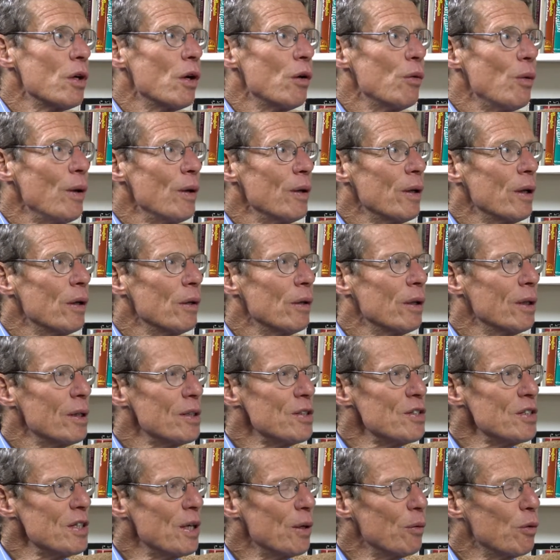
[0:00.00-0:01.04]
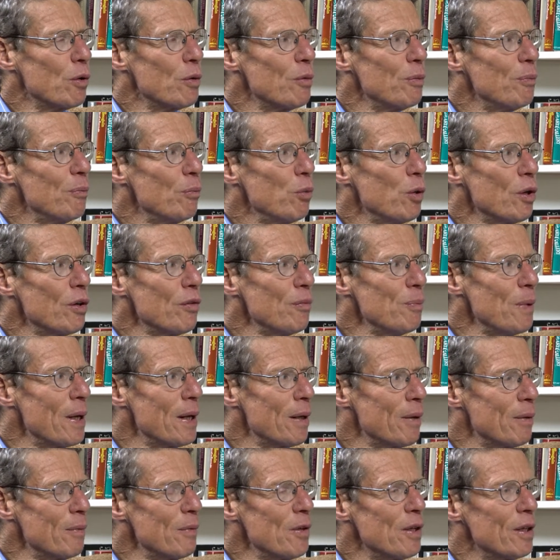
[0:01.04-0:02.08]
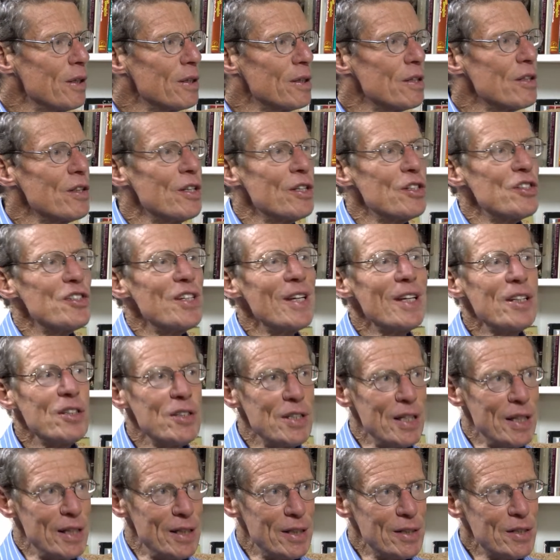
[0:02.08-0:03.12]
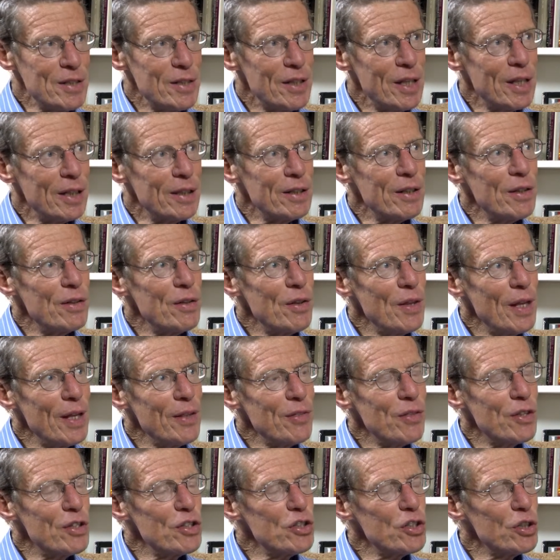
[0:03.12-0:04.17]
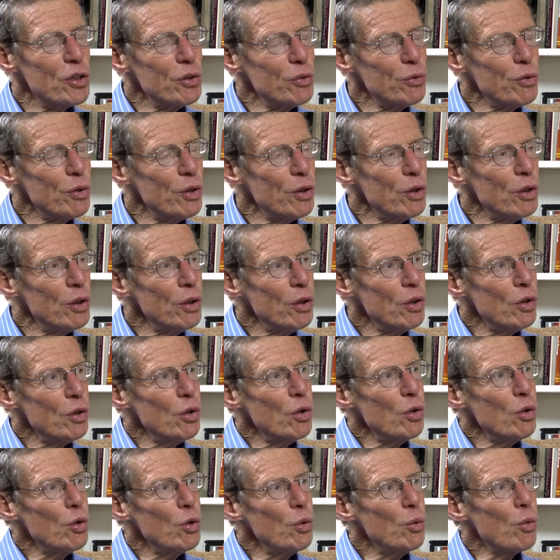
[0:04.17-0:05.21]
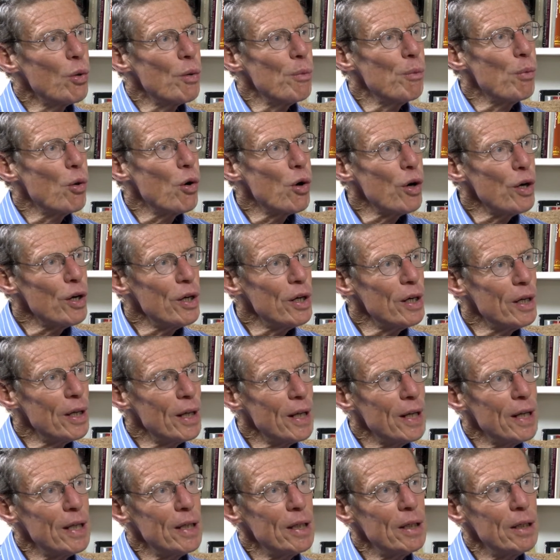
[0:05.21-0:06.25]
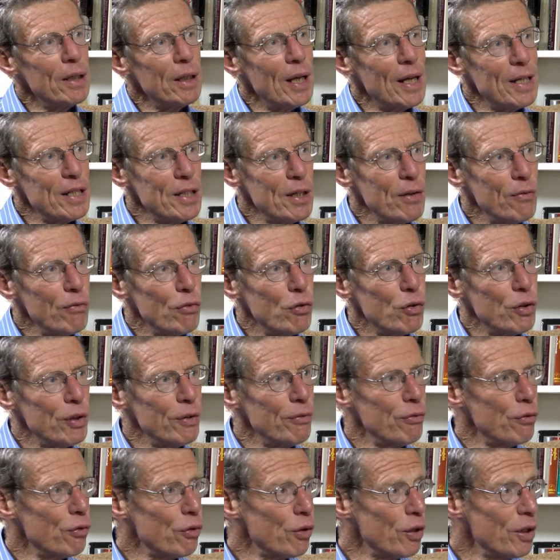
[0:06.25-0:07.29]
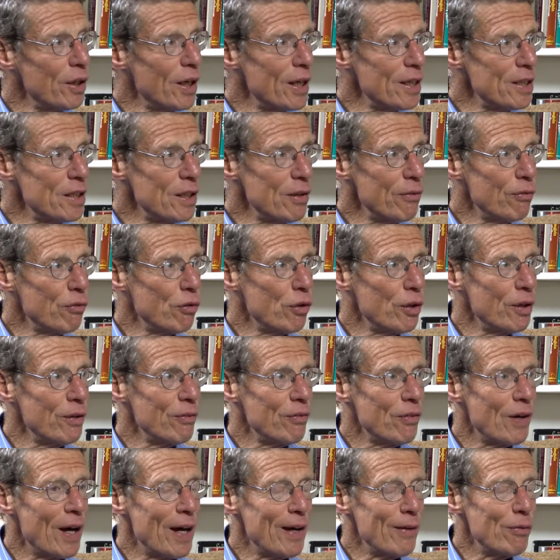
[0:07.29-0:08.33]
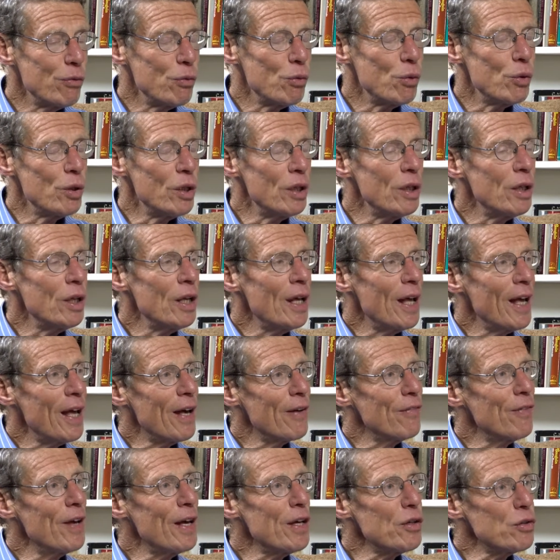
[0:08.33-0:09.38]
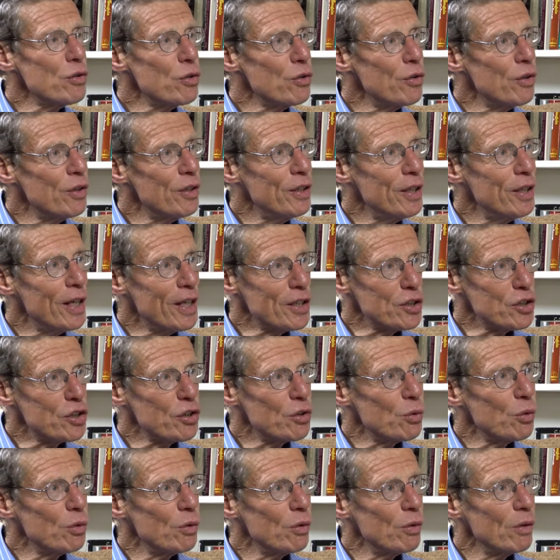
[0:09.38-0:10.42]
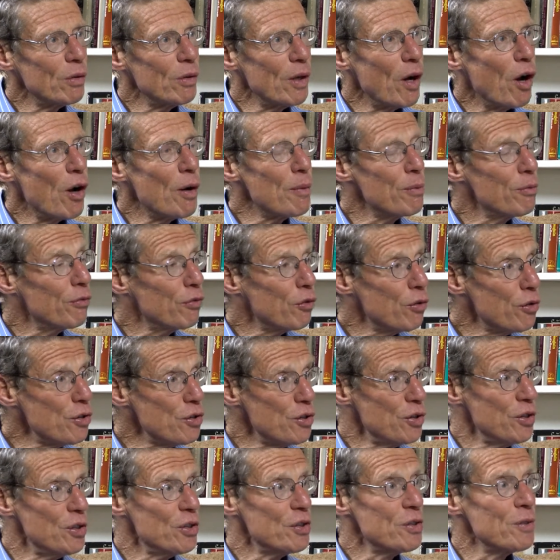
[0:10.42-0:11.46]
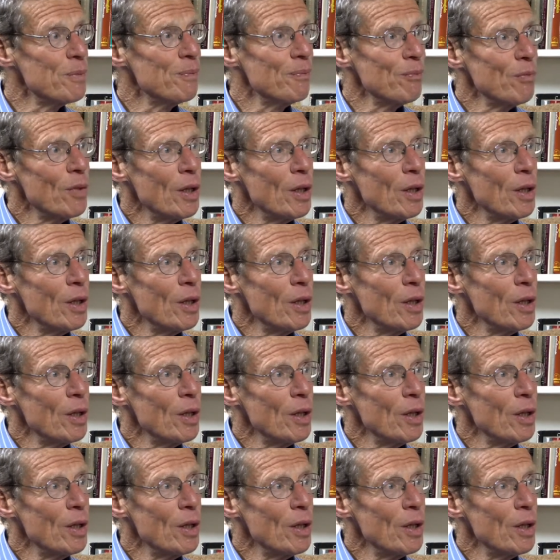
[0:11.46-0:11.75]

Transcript: let's see, would would have been in the, the 60s that, that the children who were born in 1944 and 1945 would have entered the Dutch armed forces.